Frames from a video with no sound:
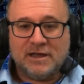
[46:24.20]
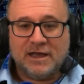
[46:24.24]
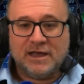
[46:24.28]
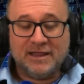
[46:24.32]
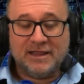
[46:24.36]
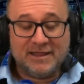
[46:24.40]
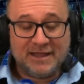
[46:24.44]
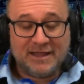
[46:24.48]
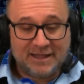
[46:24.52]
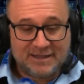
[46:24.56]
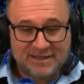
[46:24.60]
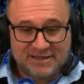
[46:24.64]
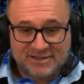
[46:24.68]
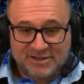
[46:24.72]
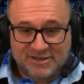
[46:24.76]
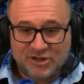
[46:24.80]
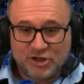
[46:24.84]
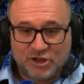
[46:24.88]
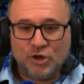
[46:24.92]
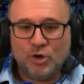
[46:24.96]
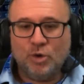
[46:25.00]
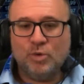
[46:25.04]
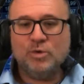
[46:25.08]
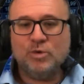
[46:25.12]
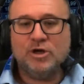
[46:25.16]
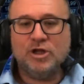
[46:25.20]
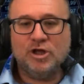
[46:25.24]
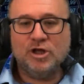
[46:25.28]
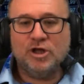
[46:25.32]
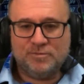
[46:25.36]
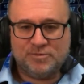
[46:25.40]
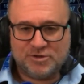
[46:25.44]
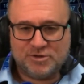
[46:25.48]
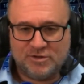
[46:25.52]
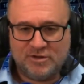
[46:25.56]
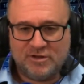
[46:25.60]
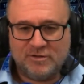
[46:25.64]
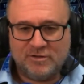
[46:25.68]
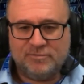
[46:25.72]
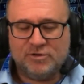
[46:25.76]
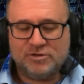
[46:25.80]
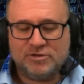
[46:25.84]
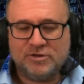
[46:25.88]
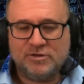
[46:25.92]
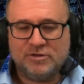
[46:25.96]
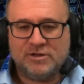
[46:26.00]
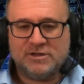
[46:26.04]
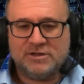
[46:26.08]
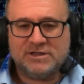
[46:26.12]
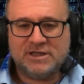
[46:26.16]
and that is the only option they
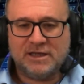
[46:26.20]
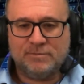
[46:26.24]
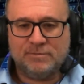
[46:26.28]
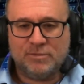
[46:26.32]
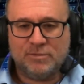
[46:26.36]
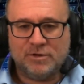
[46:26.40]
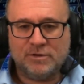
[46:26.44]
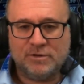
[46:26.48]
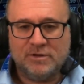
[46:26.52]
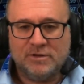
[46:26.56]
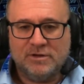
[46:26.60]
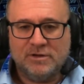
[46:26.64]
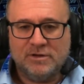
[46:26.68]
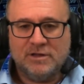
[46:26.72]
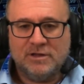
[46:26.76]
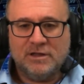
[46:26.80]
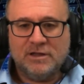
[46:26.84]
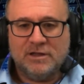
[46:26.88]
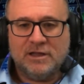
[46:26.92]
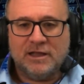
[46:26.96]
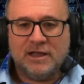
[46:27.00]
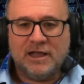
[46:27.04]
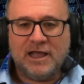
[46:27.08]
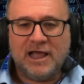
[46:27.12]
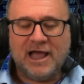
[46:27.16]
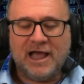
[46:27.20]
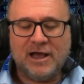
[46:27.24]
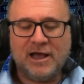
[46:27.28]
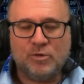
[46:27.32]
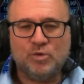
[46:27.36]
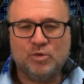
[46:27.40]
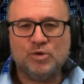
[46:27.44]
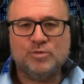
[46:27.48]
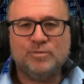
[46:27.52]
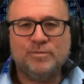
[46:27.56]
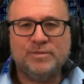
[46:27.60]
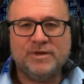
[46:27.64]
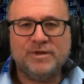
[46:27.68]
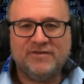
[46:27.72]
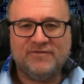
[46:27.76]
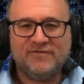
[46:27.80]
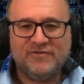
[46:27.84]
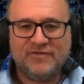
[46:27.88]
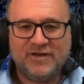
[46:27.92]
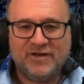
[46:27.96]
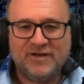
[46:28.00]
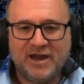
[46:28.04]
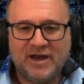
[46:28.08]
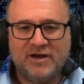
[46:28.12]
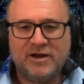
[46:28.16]
put on the table. I would be
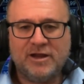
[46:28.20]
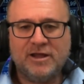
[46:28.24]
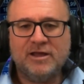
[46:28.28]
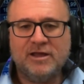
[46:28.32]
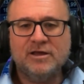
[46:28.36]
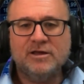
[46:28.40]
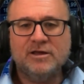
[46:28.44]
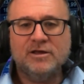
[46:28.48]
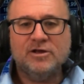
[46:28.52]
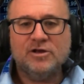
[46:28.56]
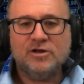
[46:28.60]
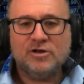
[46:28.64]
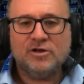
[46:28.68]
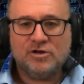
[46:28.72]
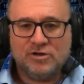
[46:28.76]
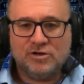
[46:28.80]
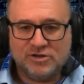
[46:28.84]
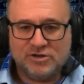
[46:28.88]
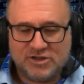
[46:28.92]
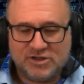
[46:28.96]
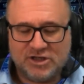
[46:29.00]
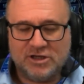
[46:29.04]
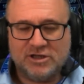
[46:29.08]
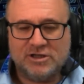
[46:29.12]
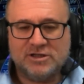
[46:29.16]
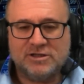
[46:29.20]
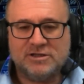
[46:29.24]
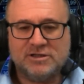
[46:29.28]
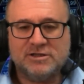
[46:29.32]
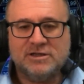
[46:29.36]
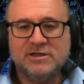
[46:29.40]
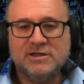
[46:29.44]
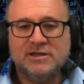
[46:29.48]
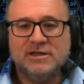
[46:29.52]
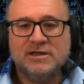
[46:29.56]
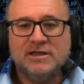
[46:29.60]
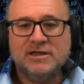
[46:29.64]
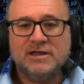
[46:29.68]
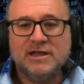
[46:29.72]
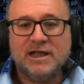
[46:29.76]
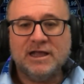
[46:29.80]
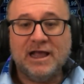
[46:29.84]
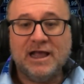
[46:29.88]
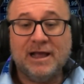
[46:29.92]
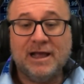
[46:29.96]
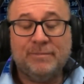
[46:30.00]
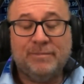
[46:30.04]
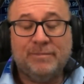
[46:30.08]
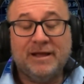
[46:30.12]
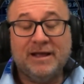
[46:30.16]
very concerned
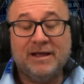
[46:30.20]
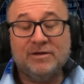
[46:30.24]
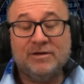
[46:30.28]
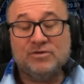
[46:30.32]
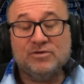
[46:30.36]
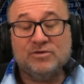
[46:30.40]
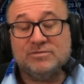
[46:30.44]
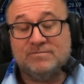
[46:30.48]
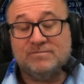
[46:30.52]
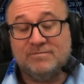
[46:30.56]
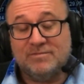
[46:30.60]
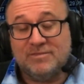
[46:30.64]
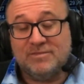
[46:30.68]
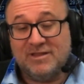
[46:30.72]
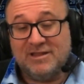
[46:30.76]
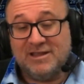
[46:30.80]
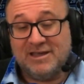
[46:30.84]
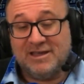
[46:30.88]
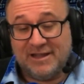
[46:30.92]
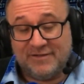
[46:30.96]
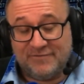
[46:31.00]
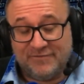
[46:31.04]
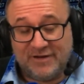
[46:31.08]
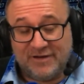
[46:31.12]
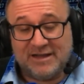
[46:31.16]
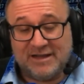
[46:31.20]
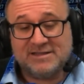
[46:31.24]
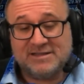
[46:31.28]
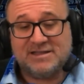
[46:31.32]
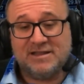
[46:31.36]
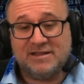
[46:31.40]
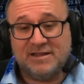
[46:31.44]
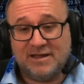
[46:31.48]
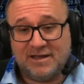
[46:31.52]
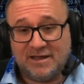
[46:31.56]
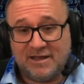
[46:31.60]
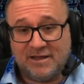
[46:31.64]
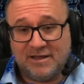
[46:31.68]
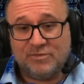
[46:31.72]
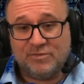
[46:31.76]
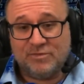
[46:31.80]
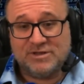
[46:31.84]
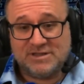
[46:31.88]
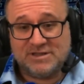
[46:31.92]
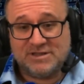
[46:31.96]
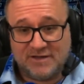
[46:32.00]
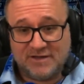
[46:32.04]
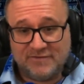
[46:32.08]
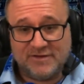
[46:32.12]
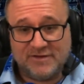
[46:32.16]
about the advice that they're
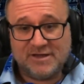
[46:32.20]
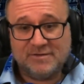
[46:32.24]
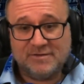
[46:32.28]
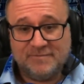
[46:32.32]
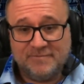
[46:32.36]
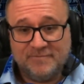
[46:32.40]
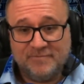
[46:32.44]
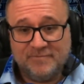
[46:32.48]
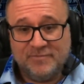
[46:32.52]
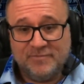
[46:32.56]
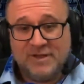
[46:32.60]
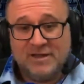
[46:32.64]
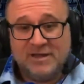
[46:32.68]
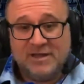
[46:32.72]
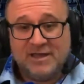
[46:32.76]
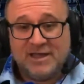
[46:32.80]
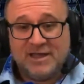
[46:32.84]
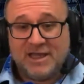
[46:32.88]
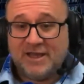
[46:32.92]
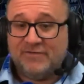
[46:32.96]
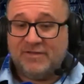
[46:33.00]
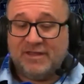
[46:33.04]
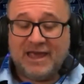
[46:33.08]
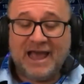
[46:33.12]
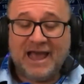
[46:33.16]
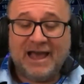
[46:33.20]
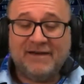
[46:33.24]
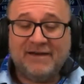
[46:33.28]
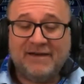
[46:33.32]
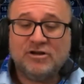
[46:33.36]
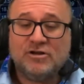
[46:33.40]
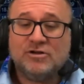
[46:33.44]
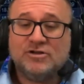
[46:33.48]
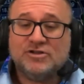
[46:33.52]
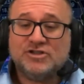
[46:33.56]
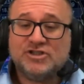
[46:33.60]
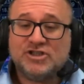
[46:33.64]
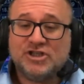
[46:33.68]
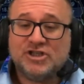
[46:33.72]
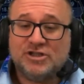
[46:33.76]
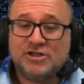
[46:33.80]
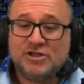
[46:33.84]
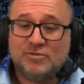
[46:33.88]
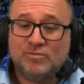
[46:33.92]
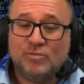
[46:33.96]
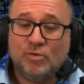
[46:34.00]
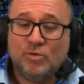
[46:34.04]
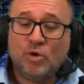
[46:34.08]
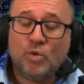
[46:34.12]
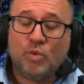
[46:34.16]
receiving. If they haven't
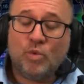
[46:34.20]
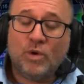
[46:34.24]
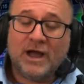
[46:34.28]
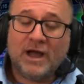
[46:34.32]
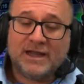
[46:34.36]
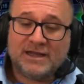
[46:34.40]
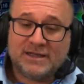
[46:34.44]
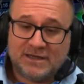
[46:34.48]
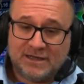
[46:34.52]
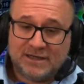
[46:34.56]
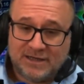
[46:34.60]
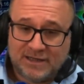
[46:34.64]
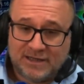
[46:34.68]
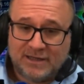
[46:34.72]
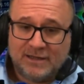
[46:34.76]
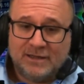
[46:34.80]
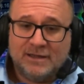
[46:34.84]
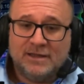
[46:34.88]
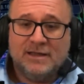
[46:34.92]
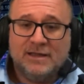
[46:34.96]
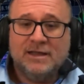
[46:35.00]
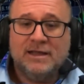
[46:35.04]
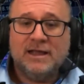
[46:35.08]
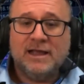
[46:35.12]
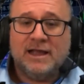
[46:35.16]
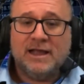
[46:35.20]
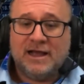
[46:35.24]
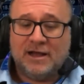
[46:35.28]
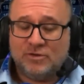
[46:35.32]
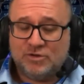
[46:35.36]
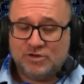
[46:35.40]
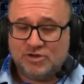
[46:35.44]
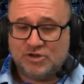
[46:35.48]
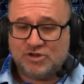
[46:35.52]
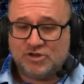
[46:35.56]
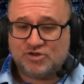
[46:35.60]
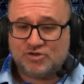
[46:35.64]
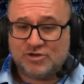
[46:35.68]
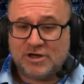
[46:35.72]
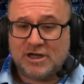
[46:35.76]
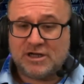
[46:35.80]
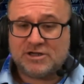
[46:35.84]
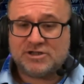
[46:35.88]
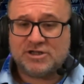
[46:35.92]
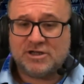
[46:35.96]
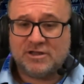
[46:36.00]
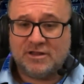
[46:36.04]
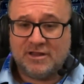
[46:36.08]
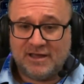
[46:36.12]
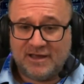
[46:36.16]
considered more widely how to
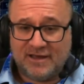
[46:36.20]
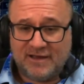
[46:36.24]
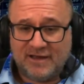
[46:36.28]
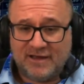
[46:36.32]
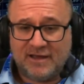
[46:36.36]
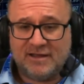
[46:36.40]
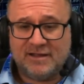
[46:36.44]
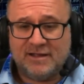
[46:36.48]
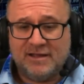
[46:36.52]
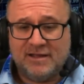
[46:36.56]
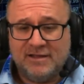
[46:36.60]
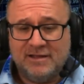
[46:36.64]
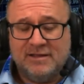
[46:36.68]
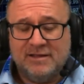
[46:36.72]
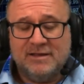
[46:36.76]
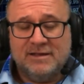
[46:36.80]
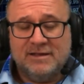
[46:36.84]
structure their